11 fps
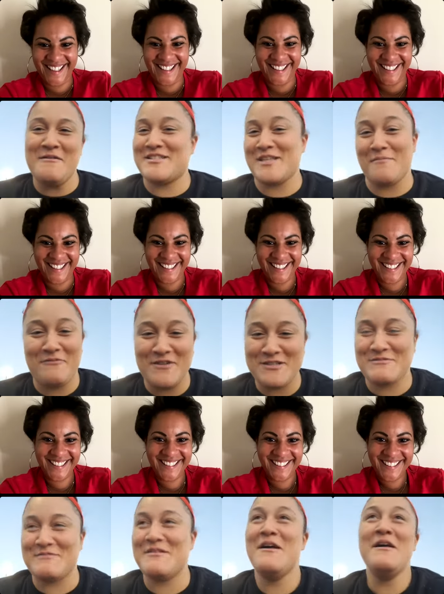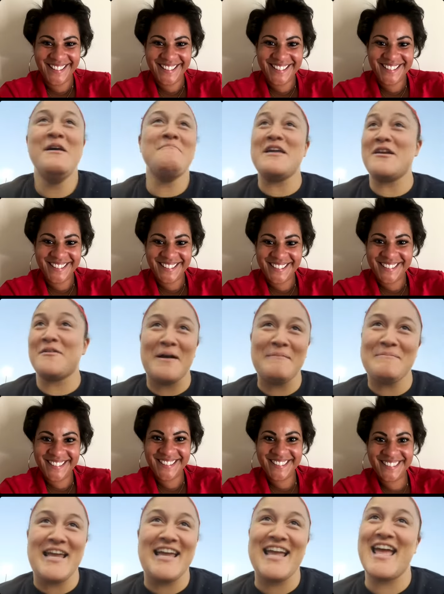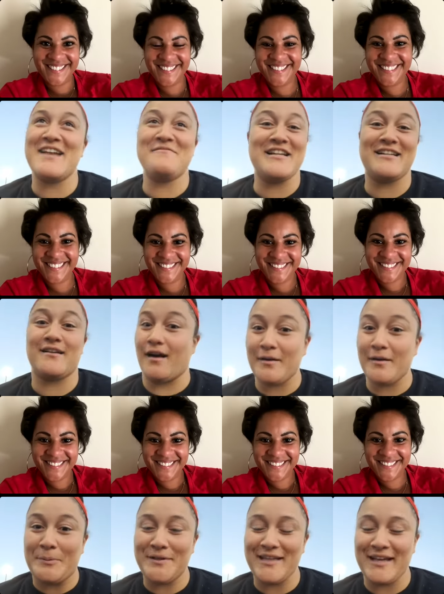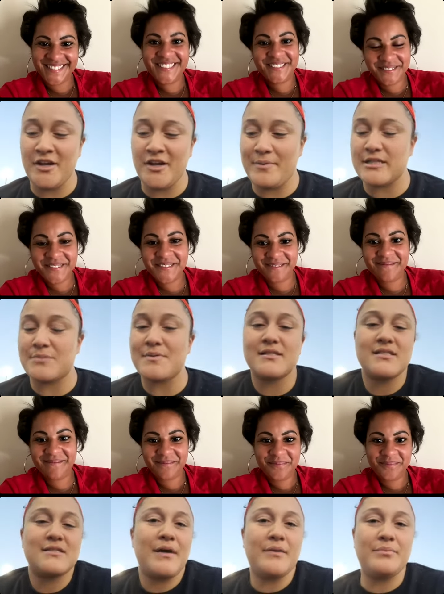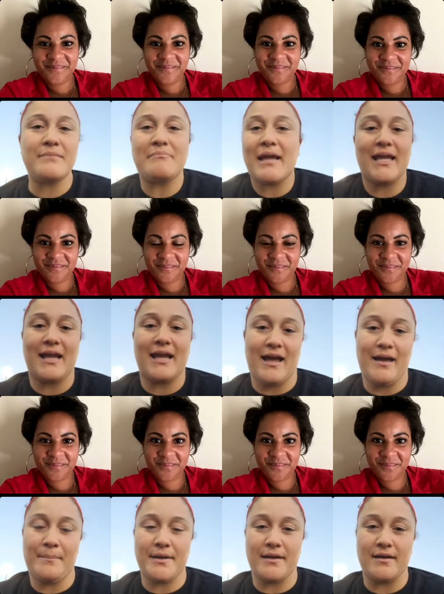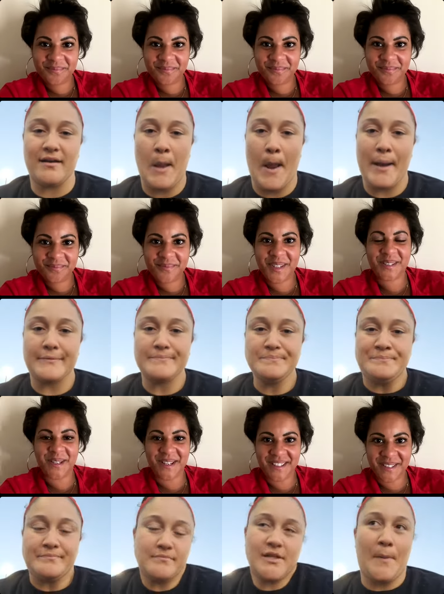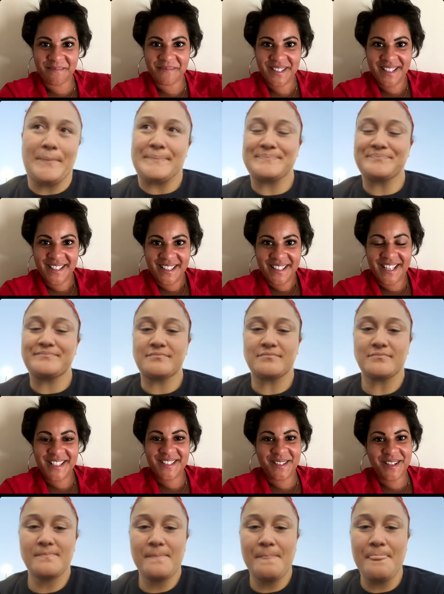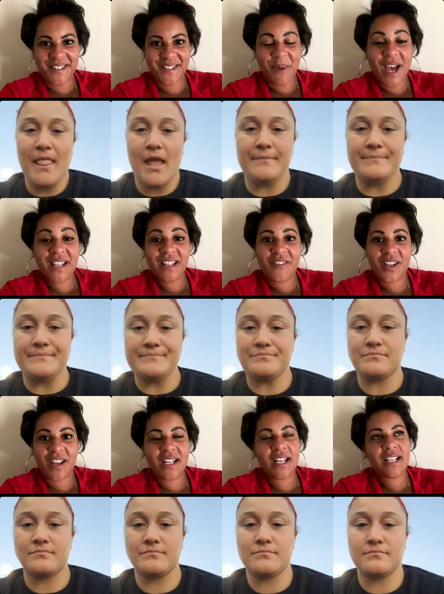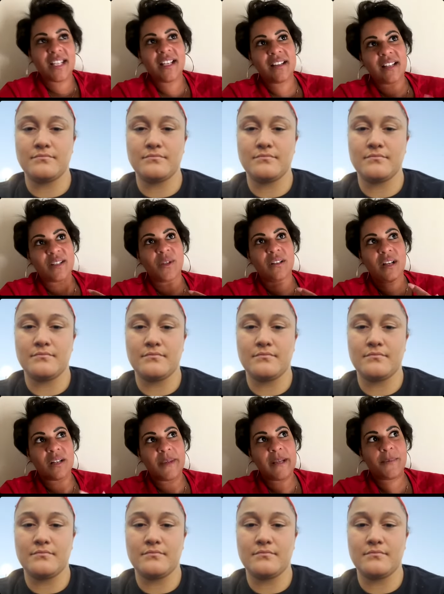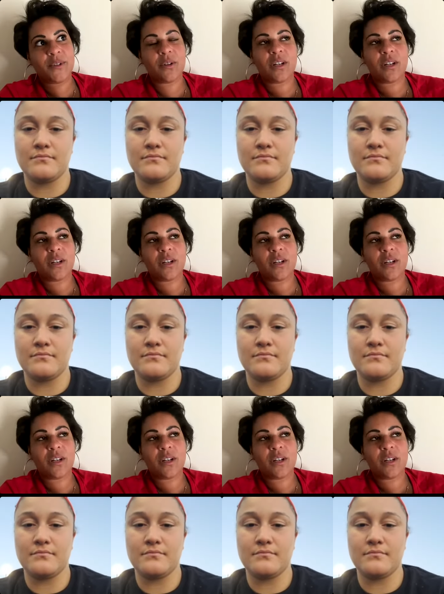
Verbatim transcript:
Speaker 1: some of us would be grumpy and we'd carpool like nobody's business, but we'd make it happen.
Speaker 2: That's awesome. So that's awesome. I love it. And I think that's what a lot of people don't